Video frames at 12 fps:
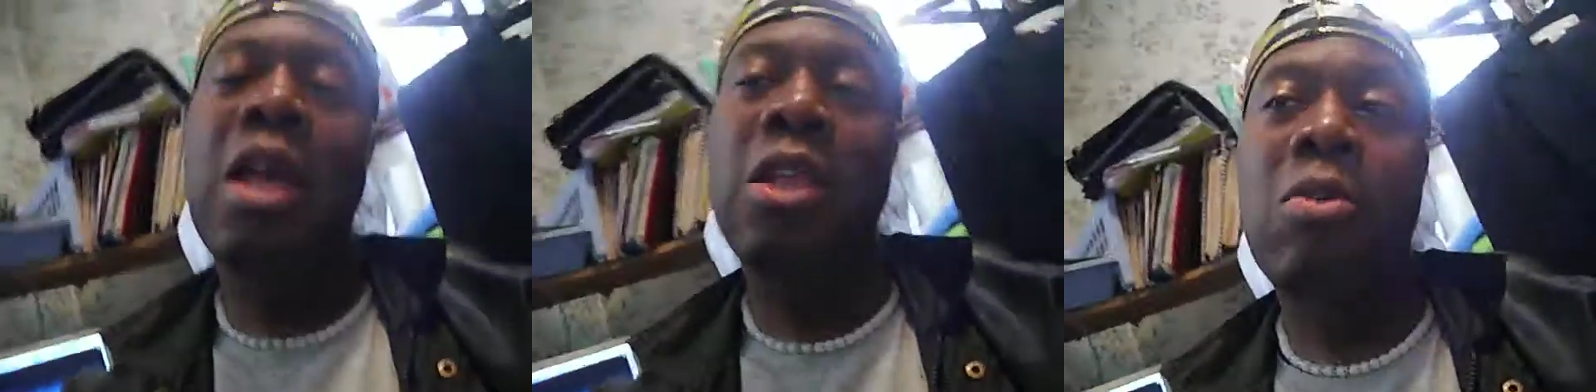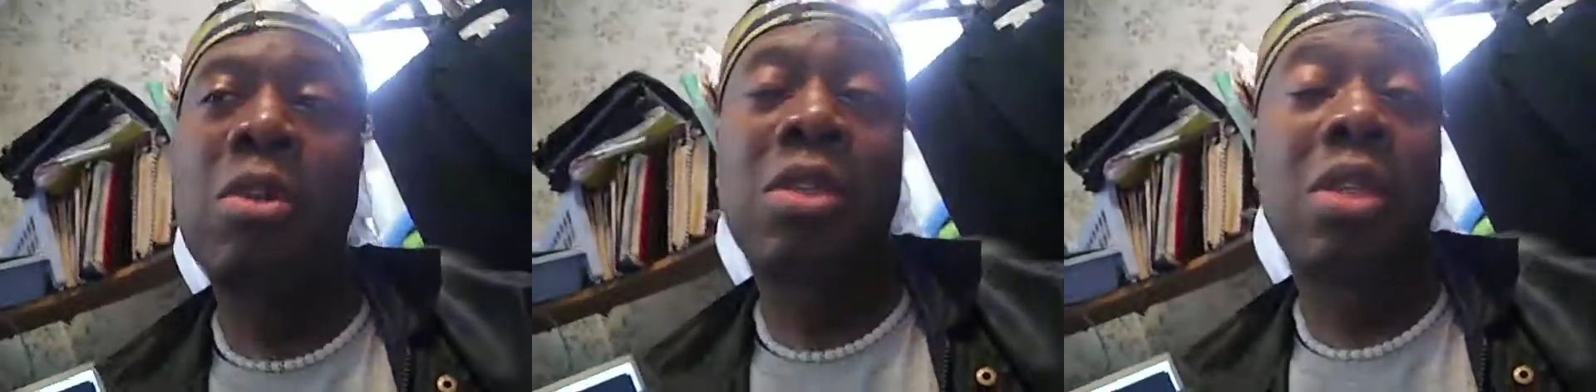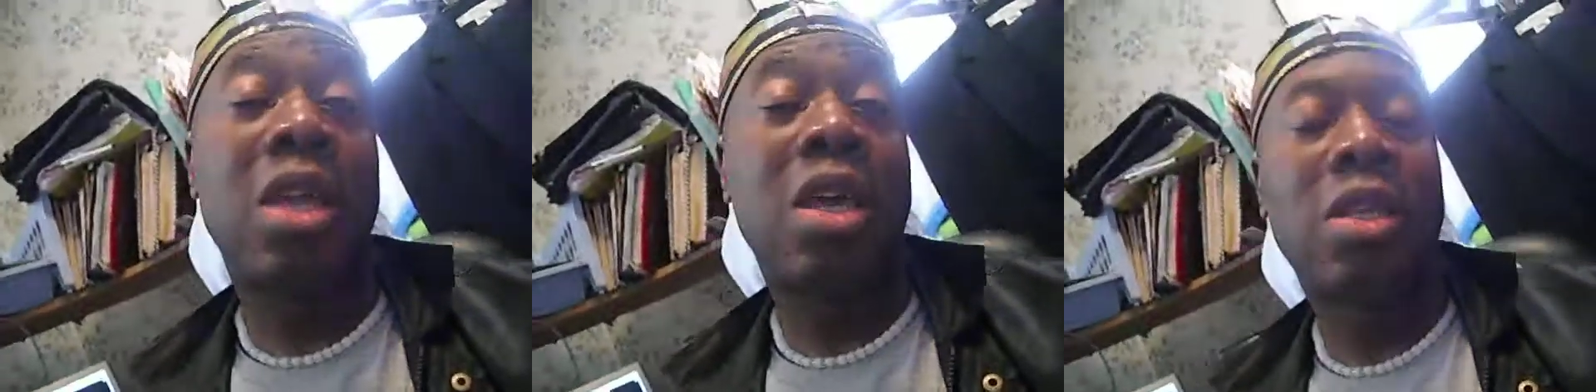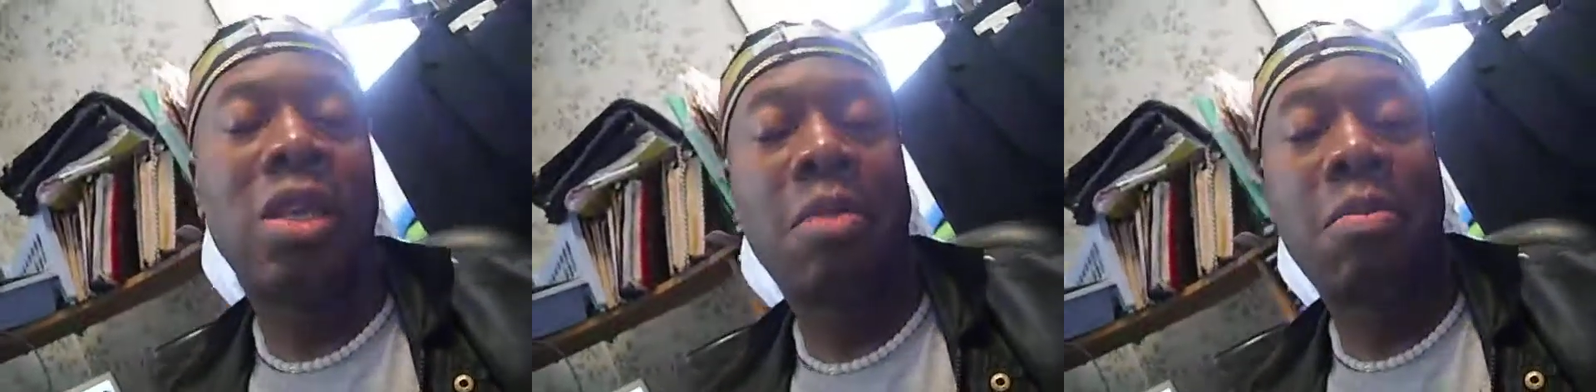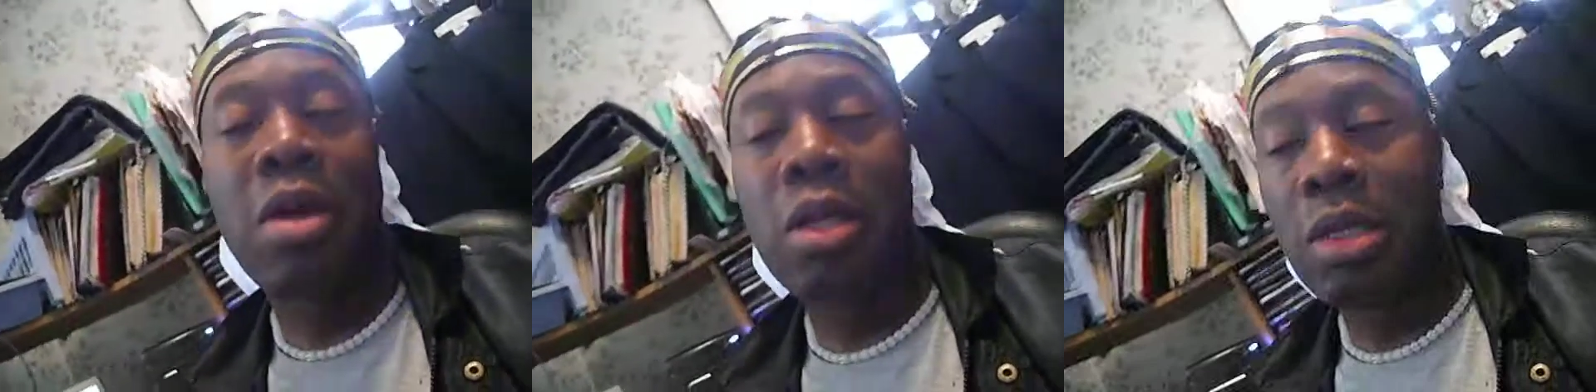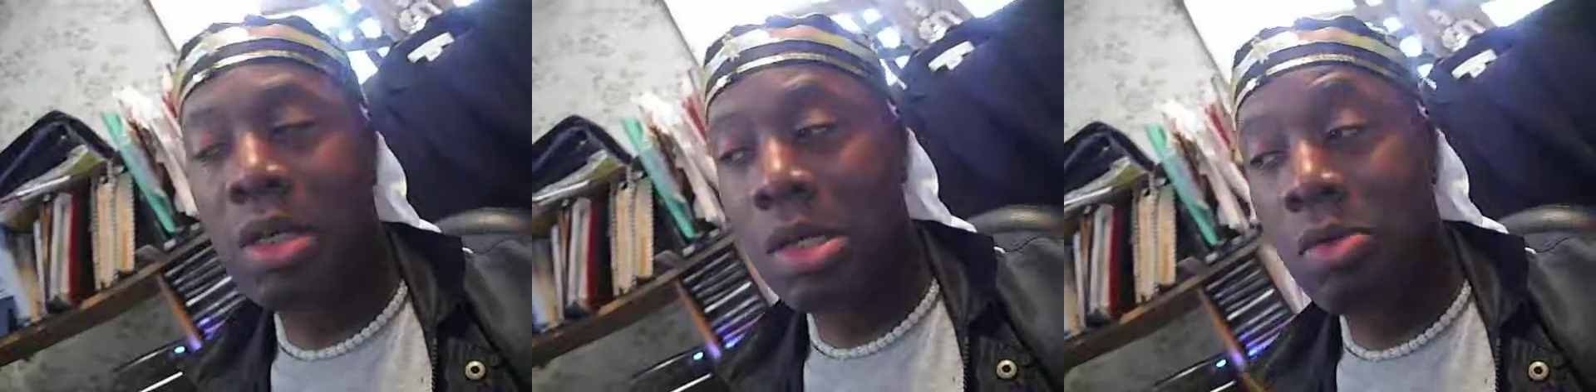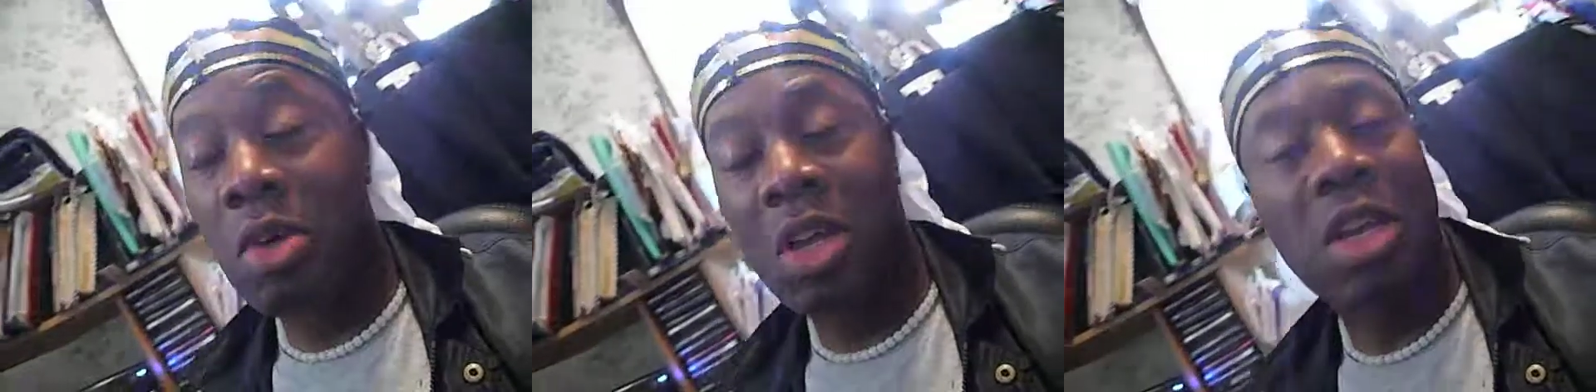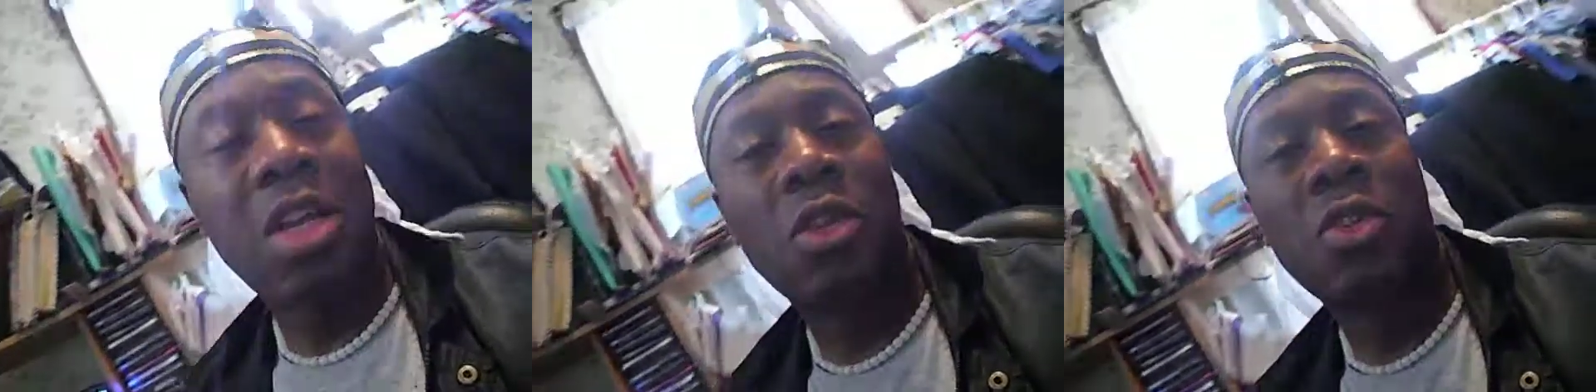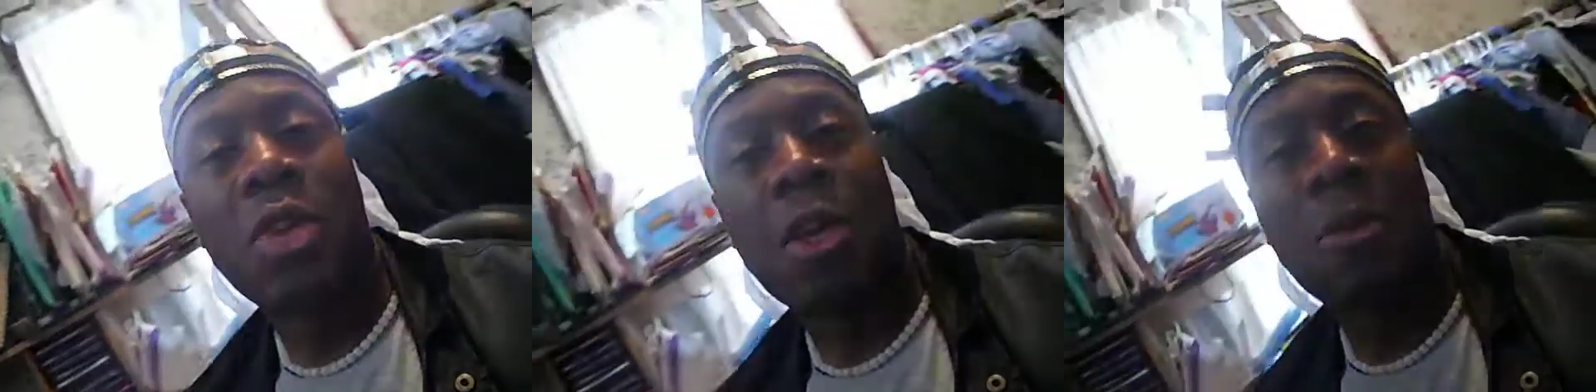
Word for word: know it's late, but what can I say?